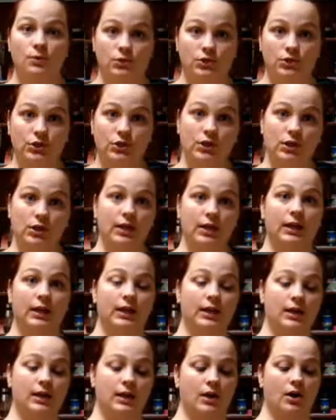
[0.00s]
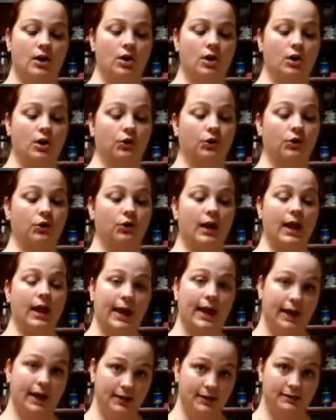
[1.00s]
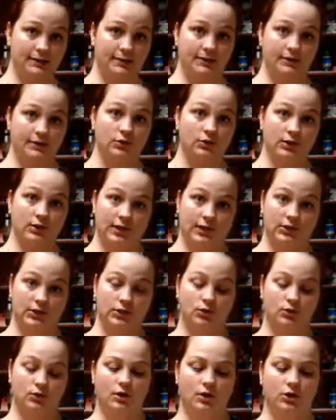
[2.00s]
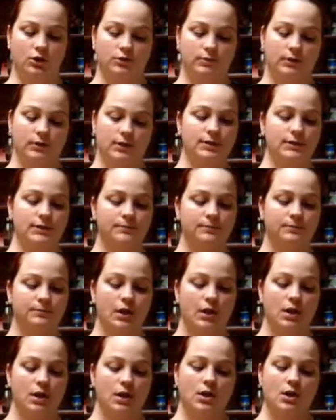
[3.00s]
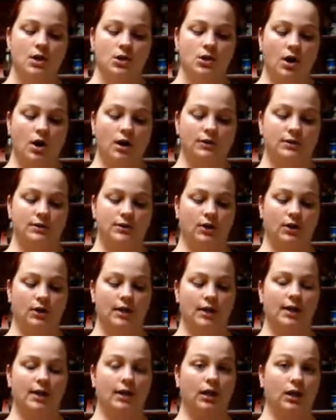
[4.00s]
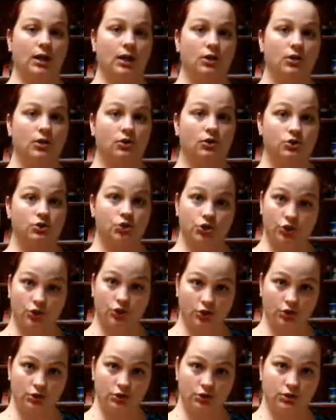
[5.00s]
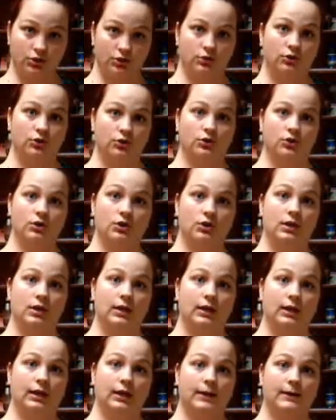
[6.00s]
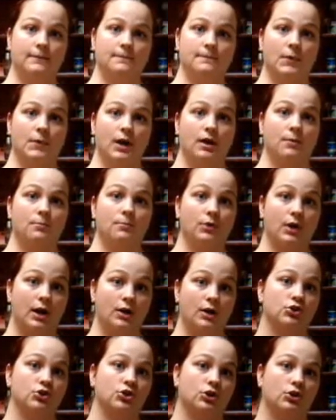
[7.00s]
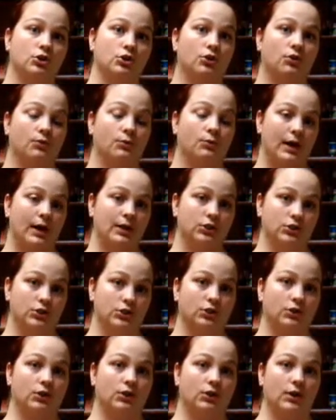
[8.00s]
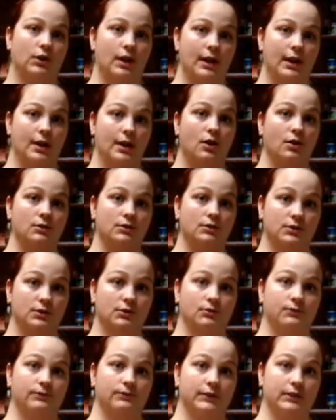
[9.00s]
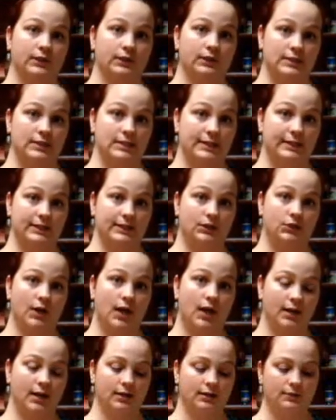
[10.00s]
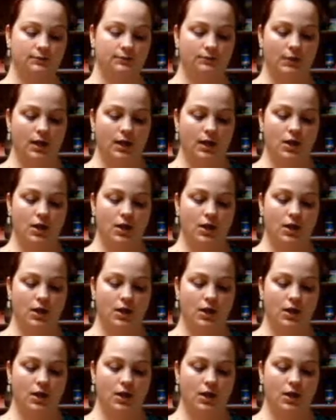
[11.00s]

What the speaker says: What you're going to need are your eggs. You're going to need 2 large ones. You're also going to need your sugars. You're going to need brown sugar, white sugar, and also vanilla extract.